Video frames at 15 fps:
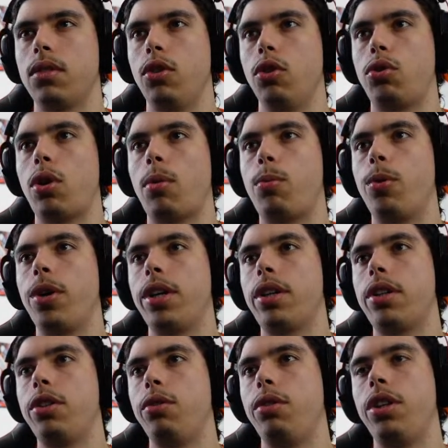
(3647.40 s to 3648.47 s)
No top
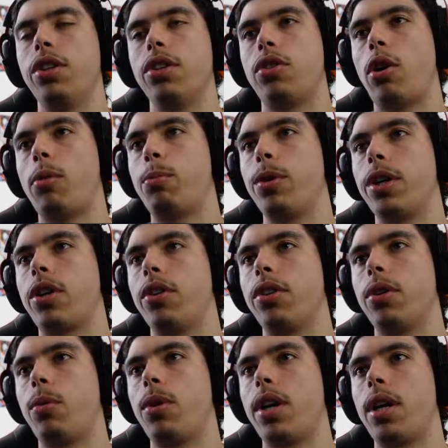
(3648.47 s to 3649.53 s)
wick. You need a top wick
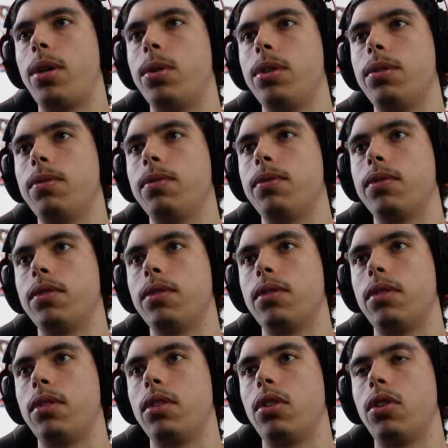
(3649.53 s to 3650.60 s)
on the 1 hour.
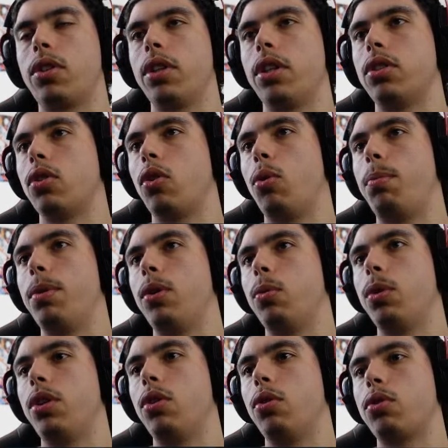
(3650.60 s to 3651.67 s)
Look at this, opened
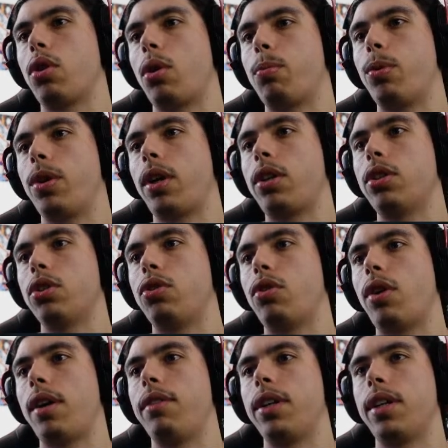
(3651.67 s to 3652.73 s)
with no top wick, just
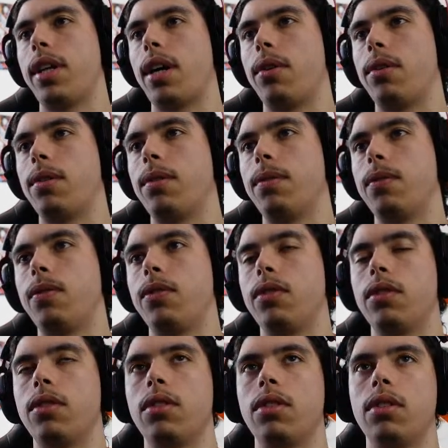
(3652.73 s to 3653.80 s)
driving down.
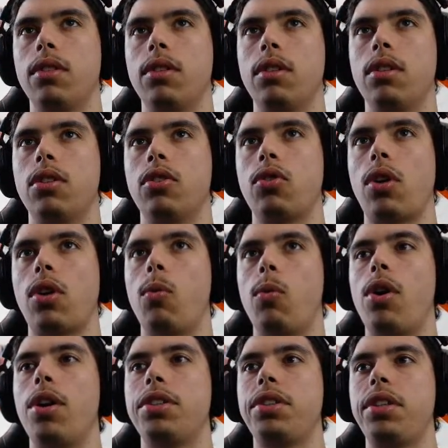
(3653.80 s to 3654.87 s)
So I
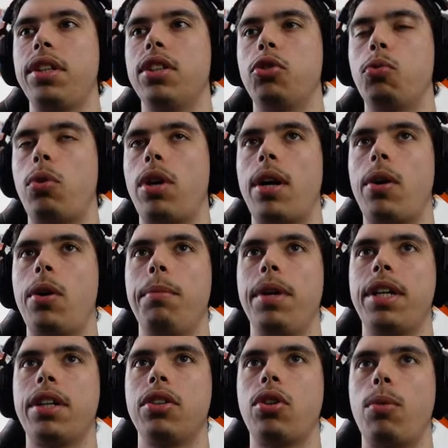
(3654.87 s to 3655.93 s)
want to see this 1 hour
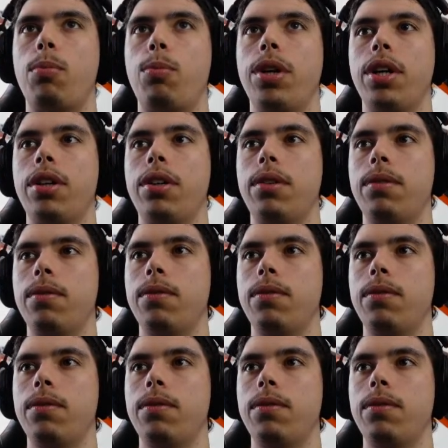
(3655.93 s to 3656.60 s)
make a top wick,